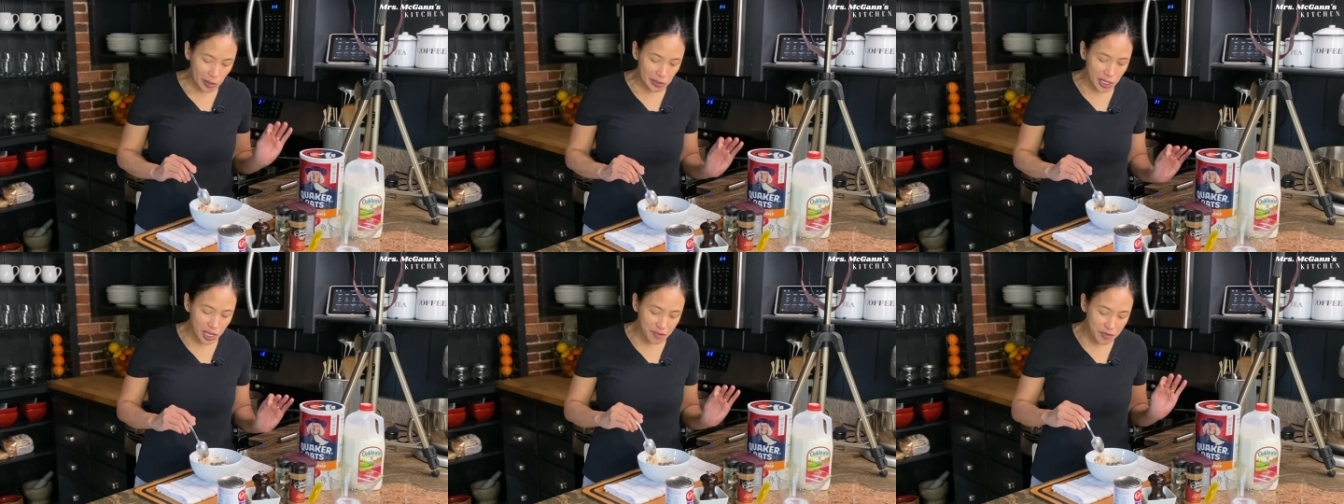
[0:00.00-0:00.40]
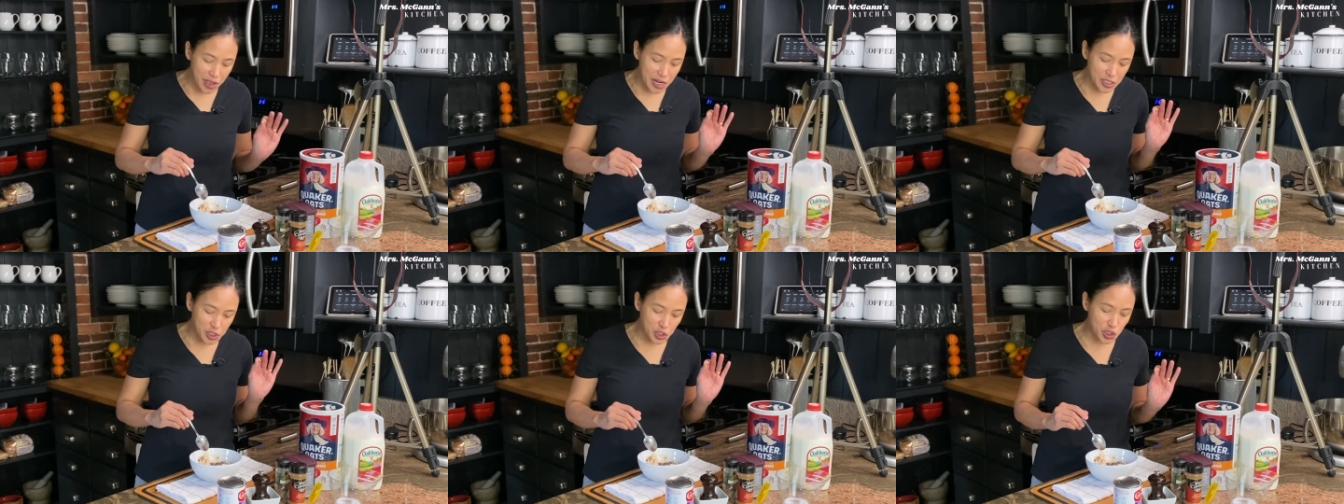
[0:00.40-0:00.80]
love that
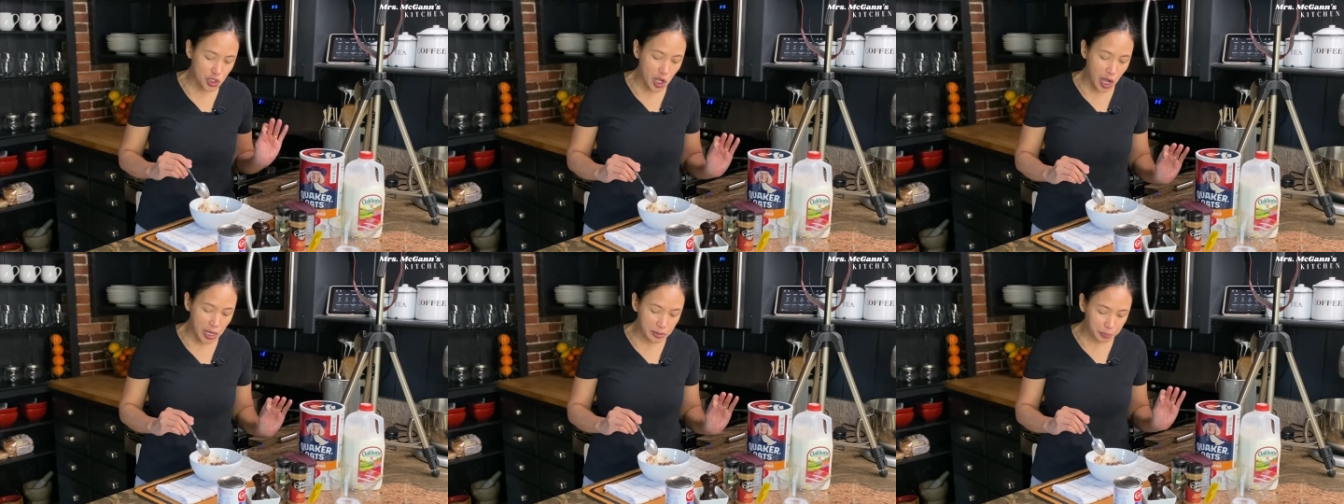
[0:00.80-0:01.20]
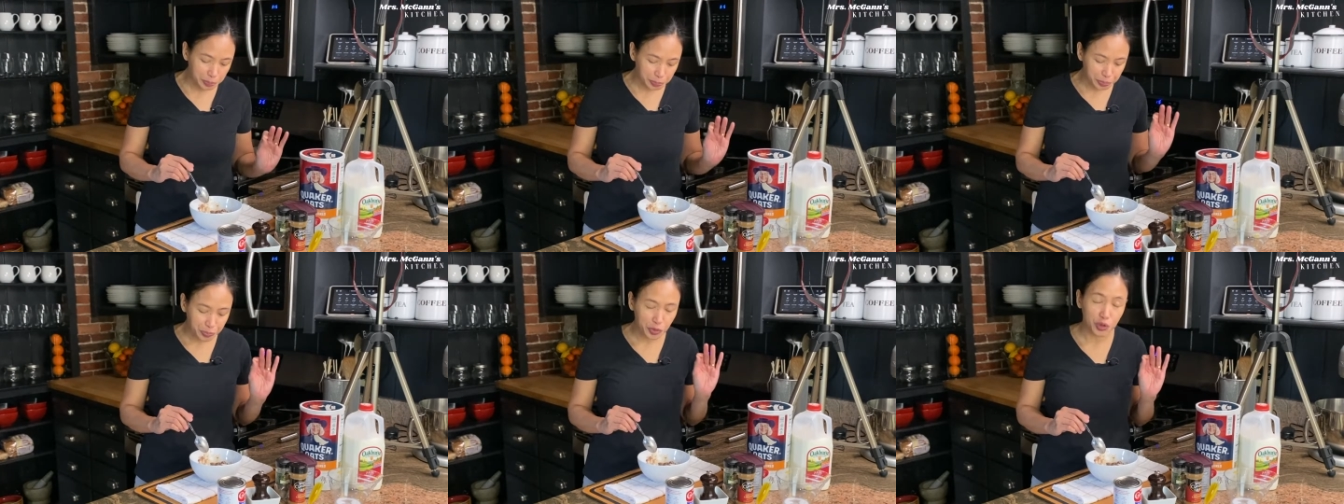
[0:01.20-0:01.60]
it's not
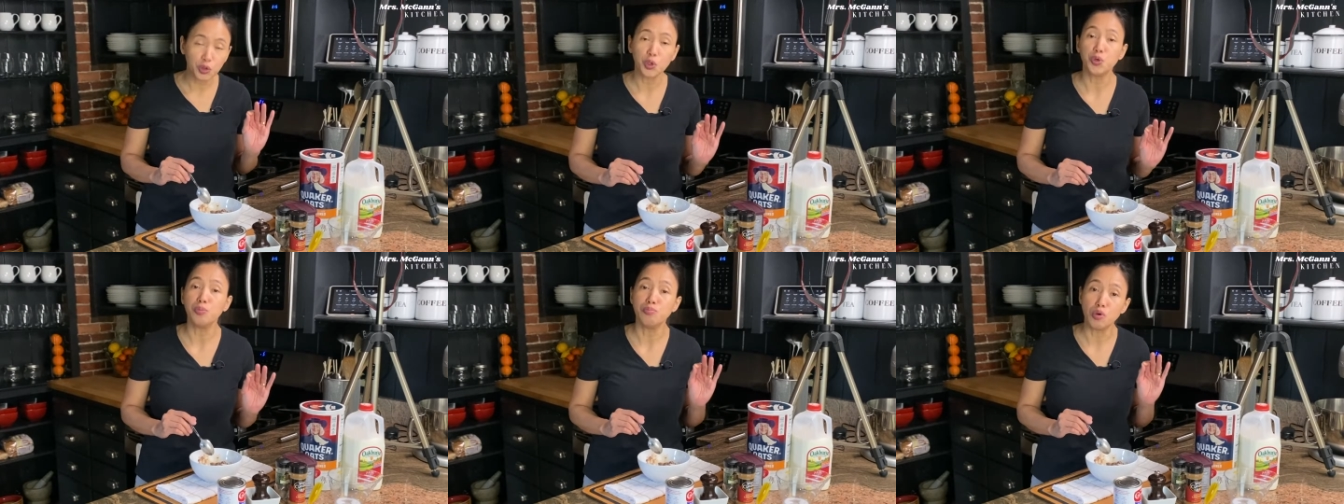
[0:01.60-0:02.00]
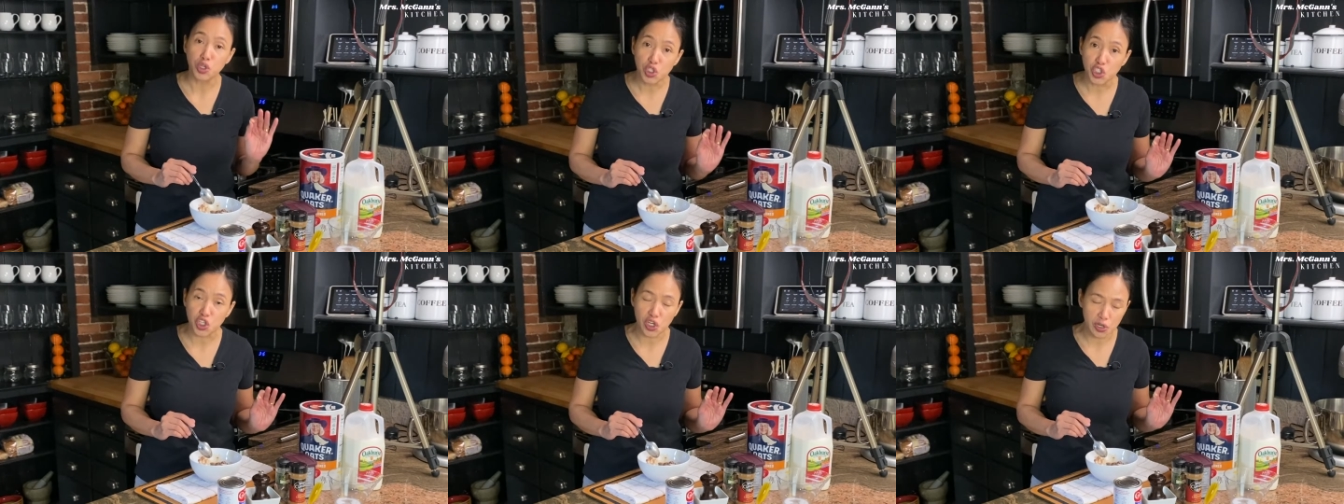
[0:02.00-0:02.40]
too
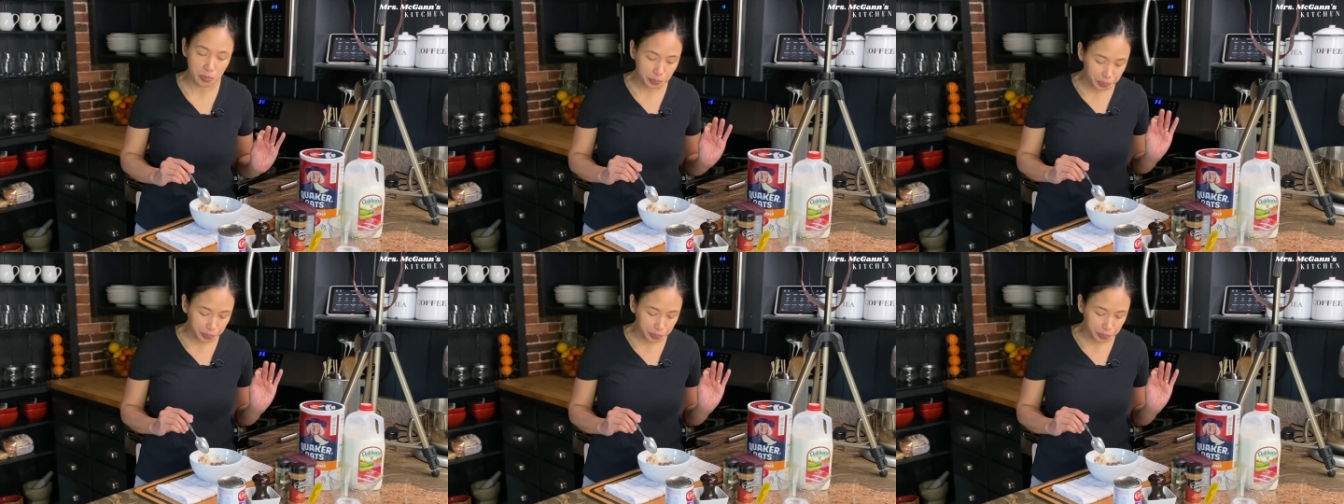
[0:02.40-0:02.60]
mushy.